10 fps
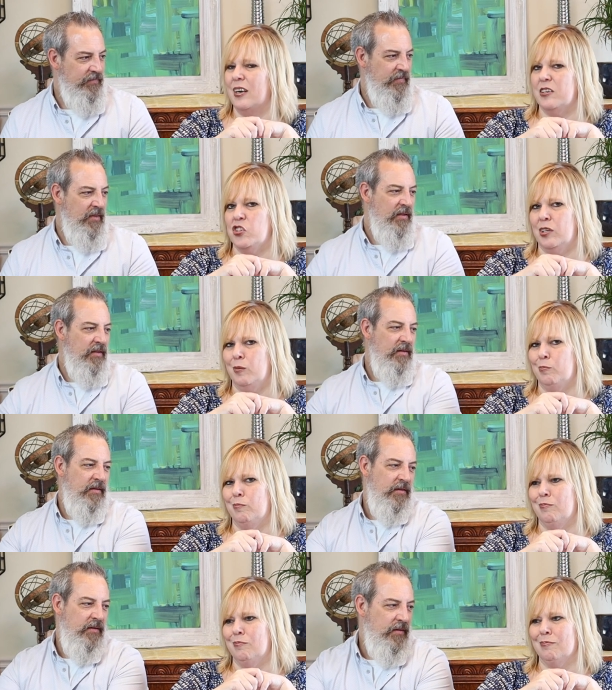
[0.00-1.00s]
Speaker 1: of cheap,
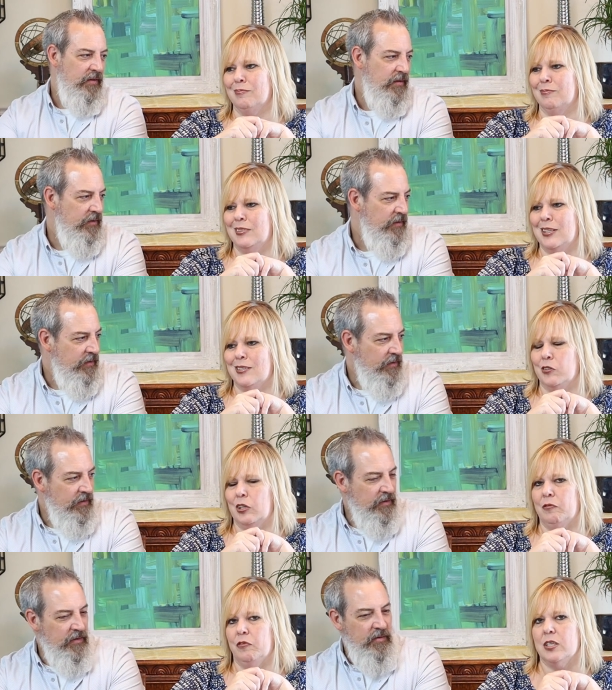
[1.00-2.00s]
not so
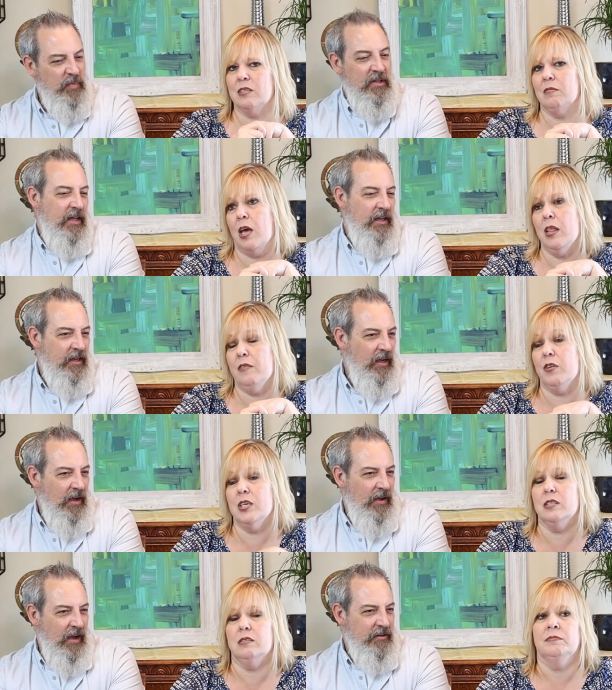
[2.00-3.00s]
great fries.
Speaker 2: But like, I, like
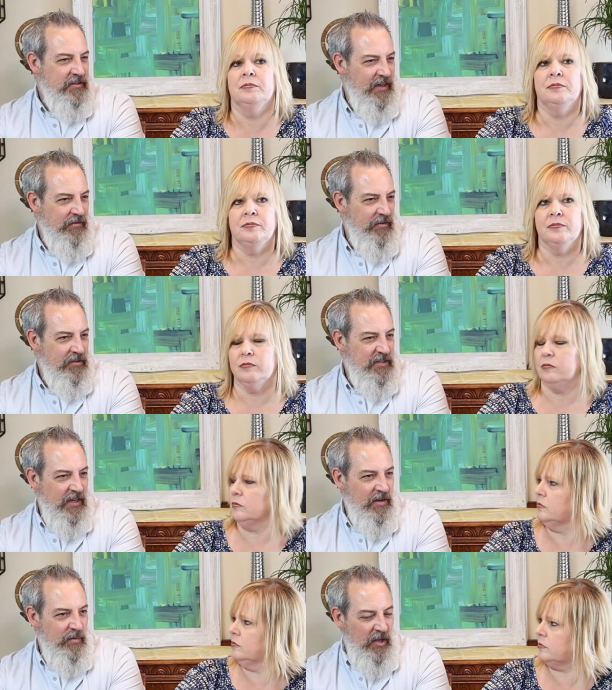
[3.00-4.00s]
fries. I understand what you're
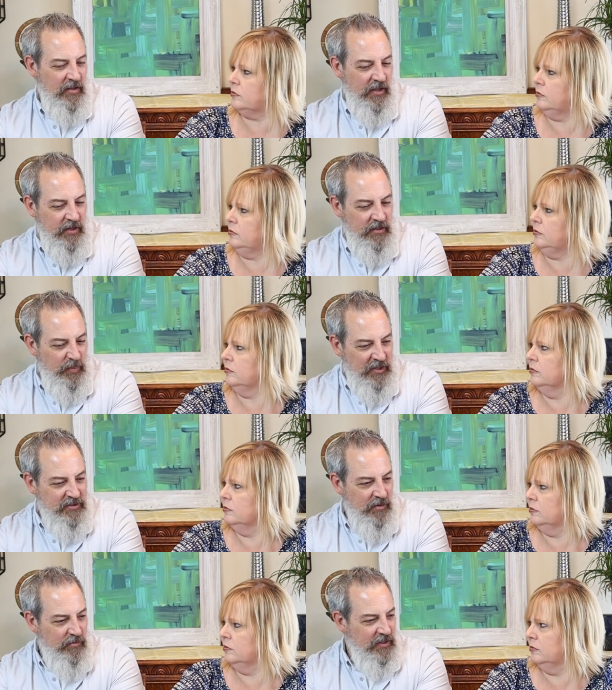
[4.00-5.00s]
saying about like,
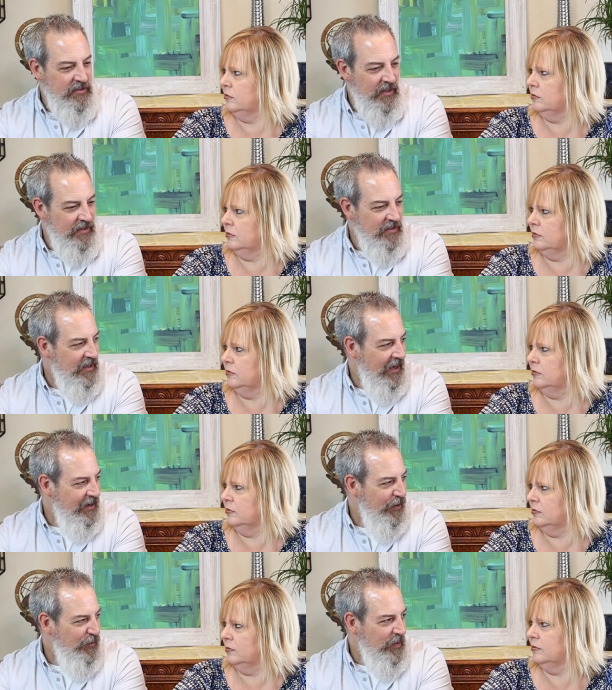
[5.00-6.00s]
depends on what it's on the
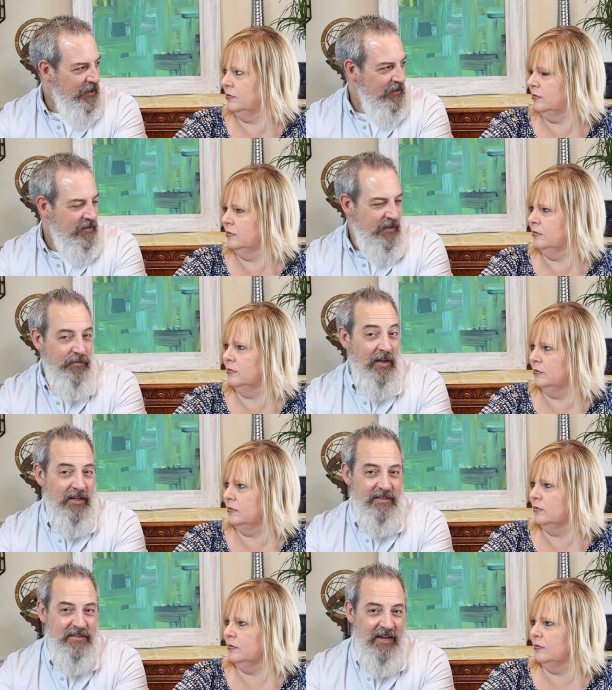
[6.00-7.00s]
side of, because if I
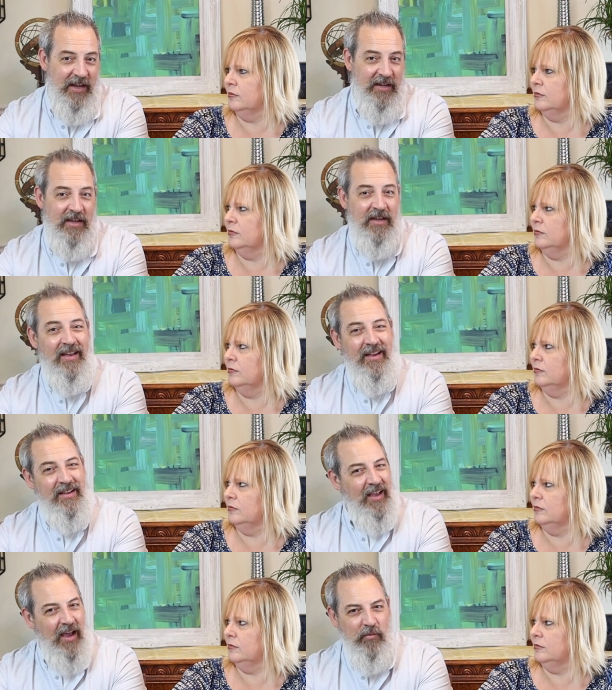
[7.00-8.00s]
had a steak, I